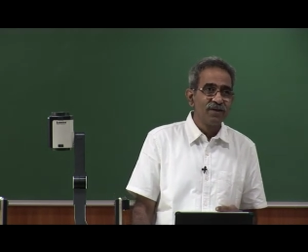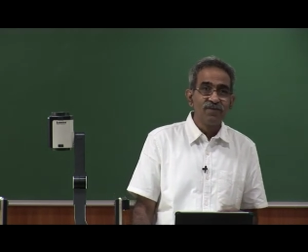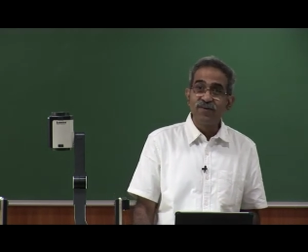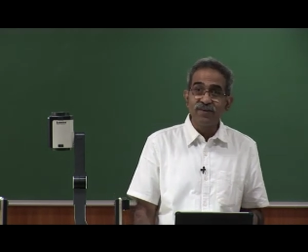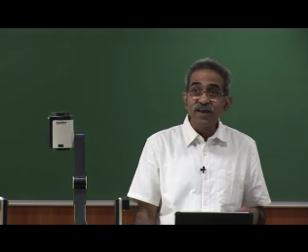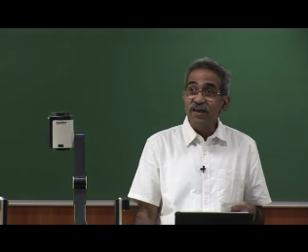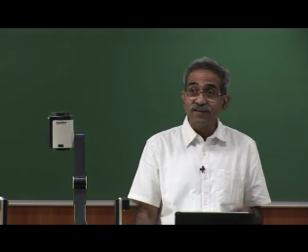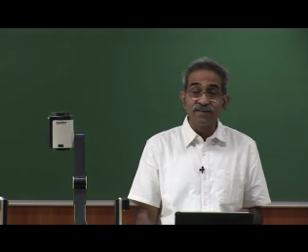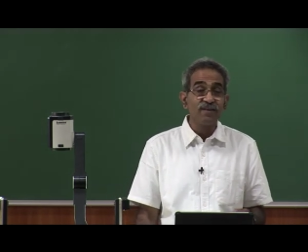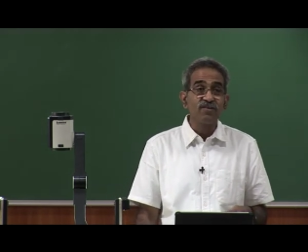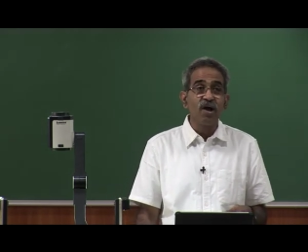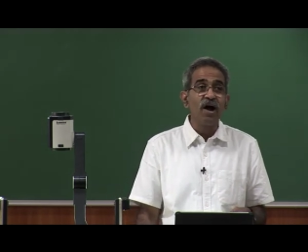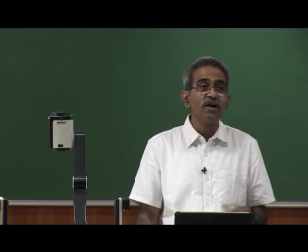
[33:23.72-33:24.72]
Physics
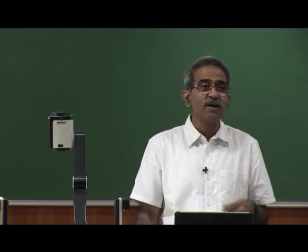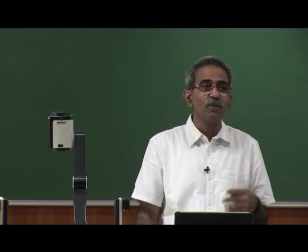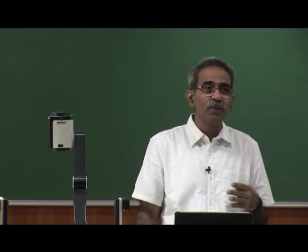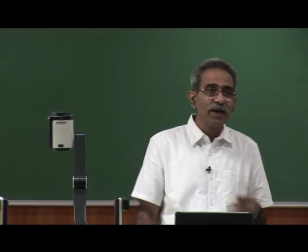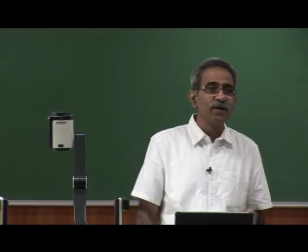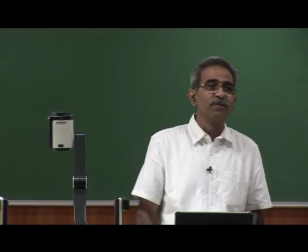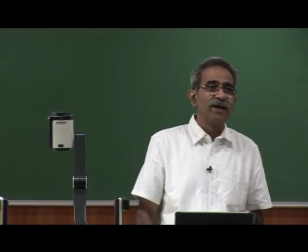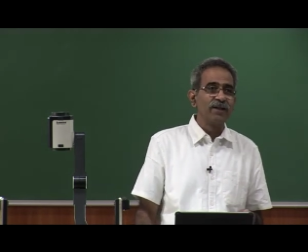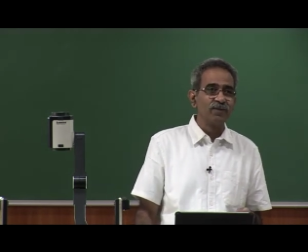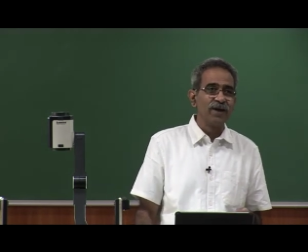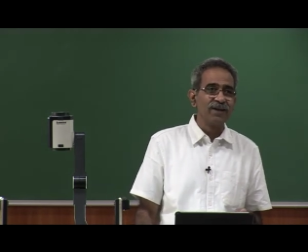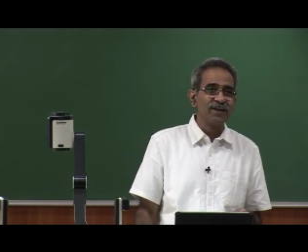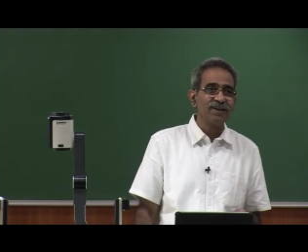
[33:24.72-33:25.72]
is not applied
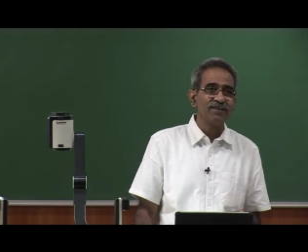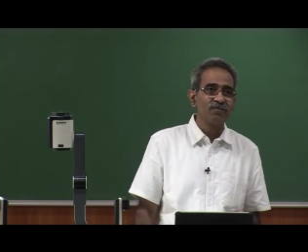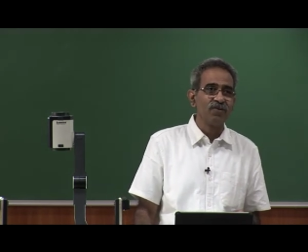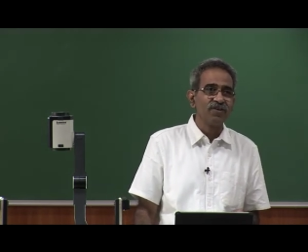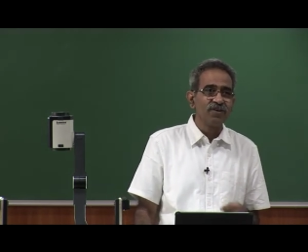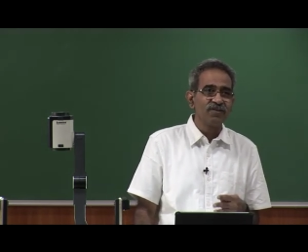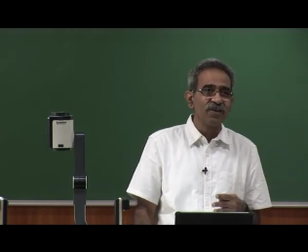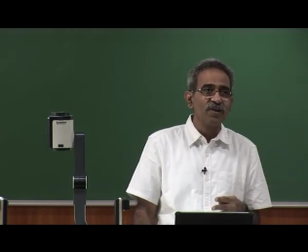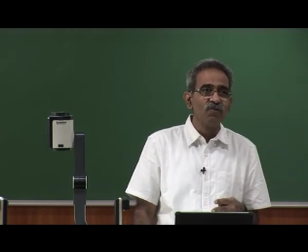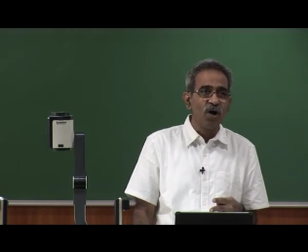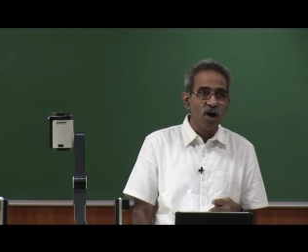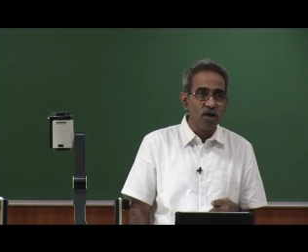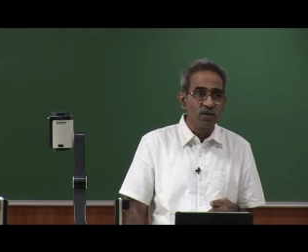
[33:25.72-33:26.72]
mathematics. Physics
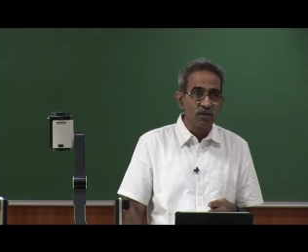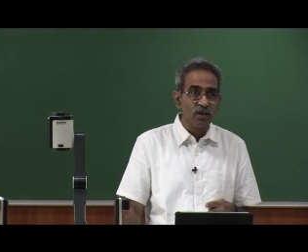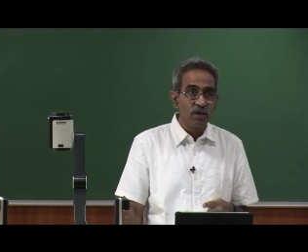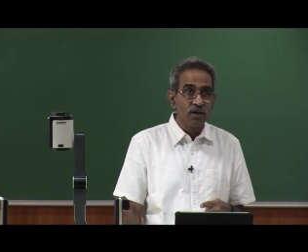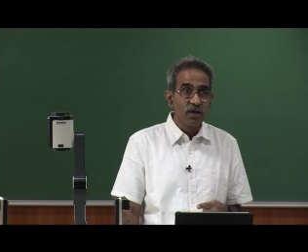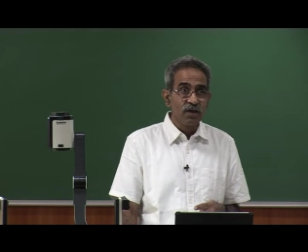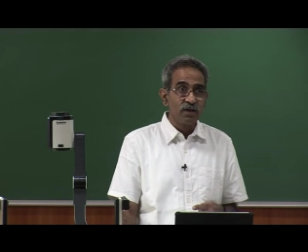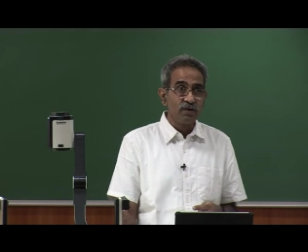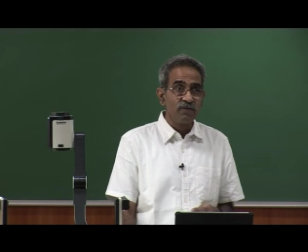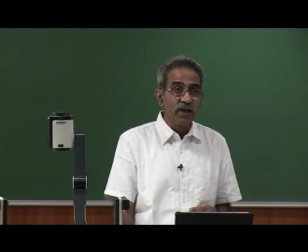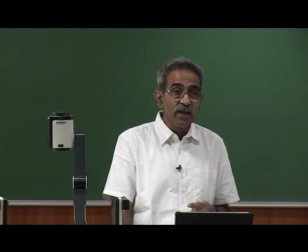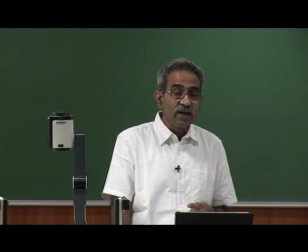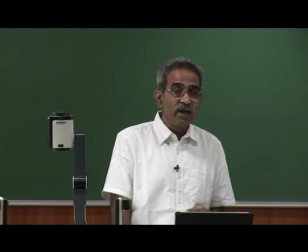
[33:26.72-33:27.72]
involves
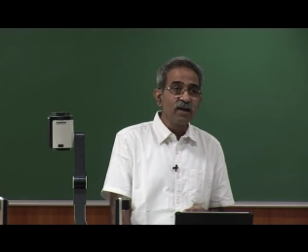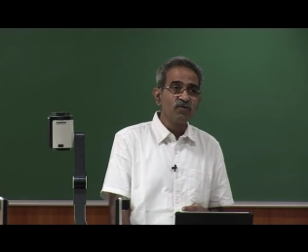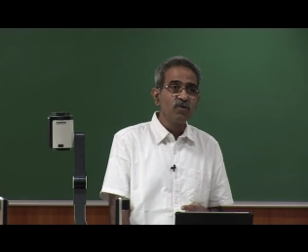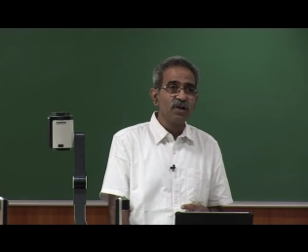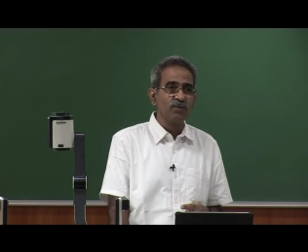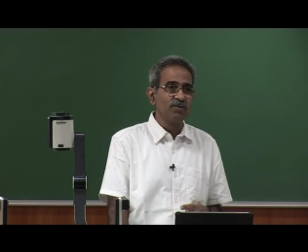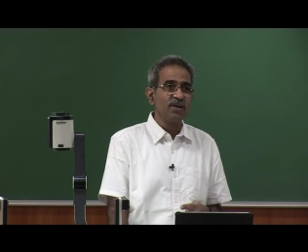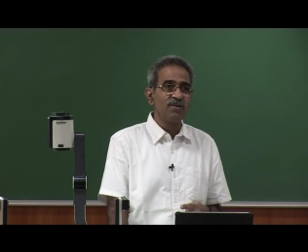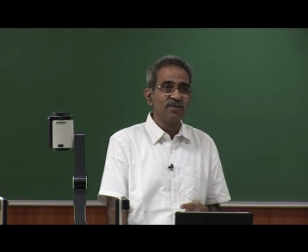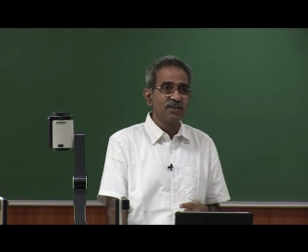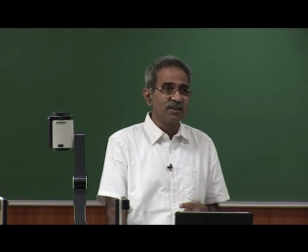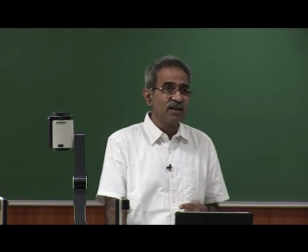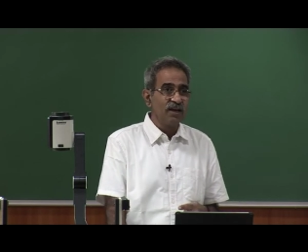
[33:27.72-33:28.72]
very careful
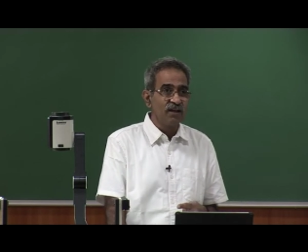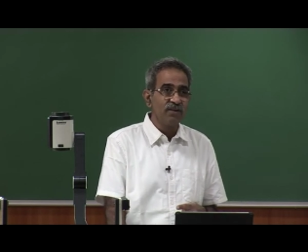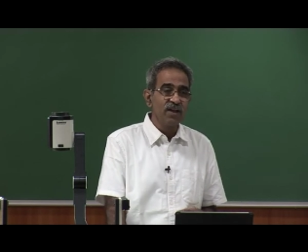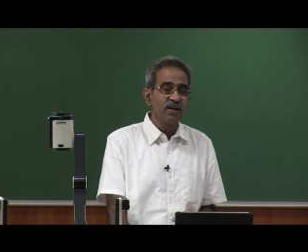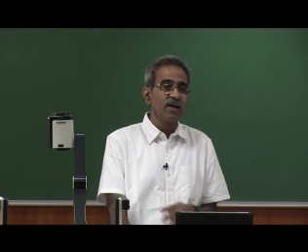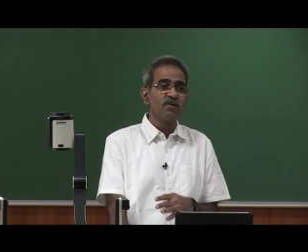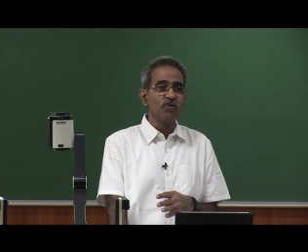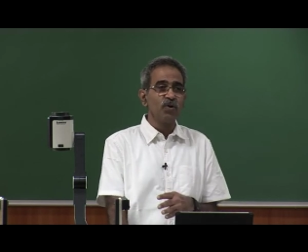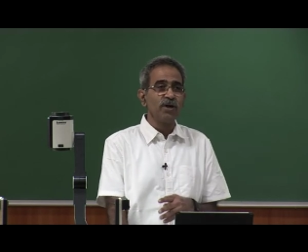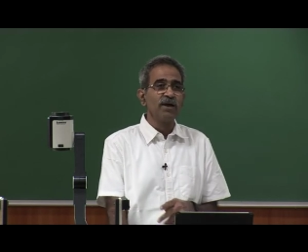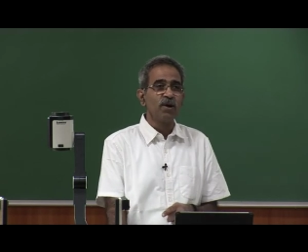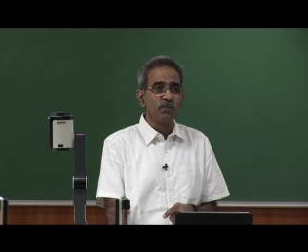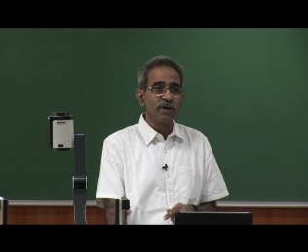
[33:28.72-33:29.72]
observation and a very careful
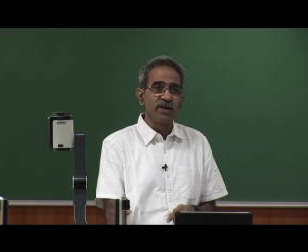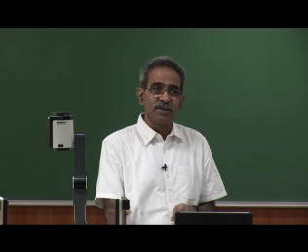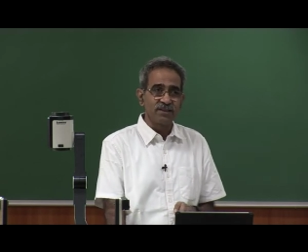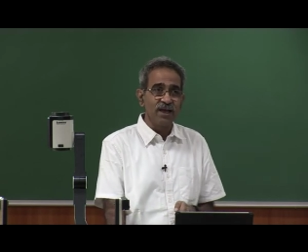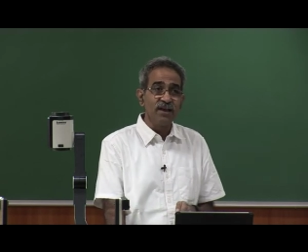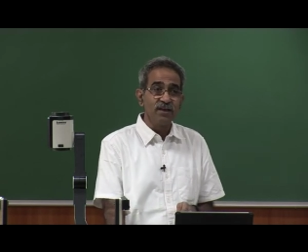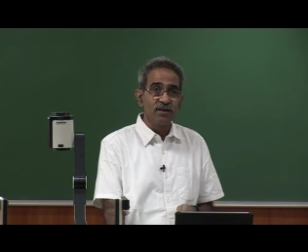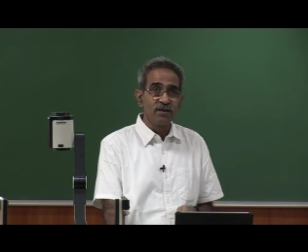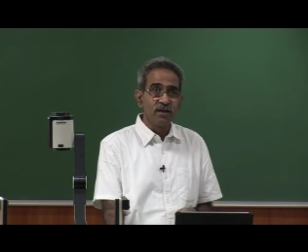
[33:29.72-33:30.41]
interpretation.